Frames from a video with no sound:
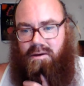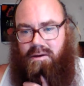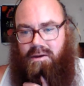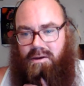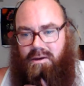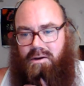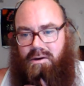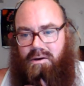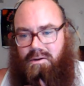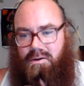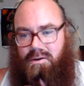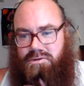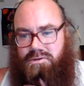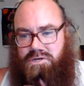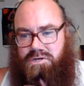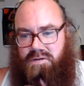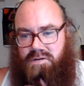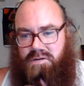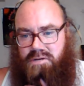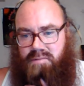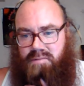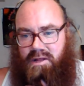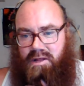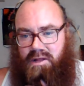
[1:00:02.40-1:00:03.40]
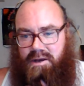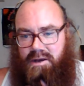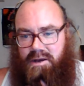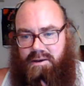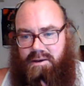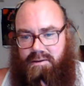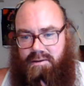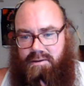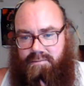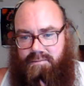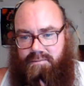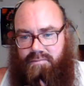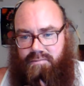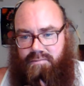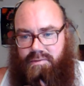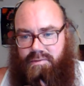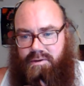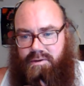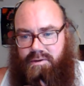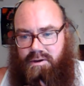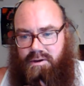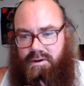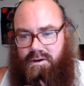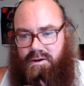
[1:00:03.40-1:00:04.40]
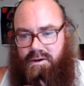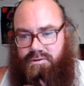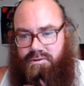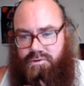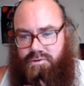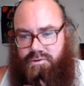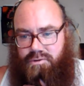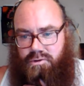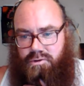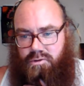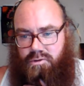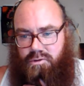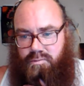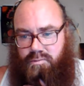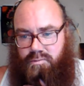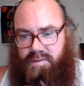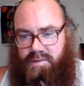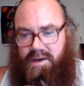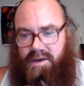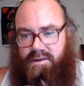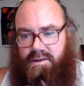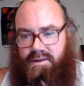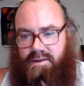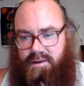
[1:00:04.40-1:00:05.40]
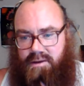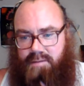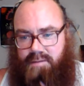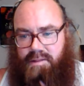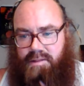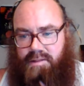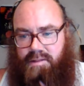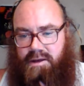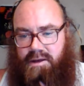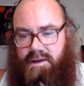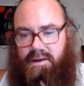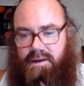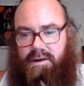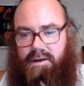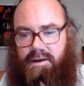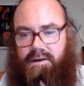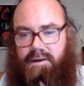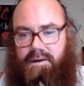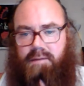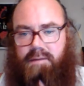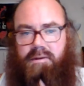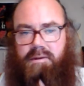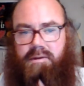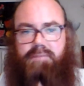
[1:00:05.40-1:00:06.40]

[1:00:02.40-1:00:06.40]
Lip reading: shit, I'm black. True. Bag, not black, goddammit.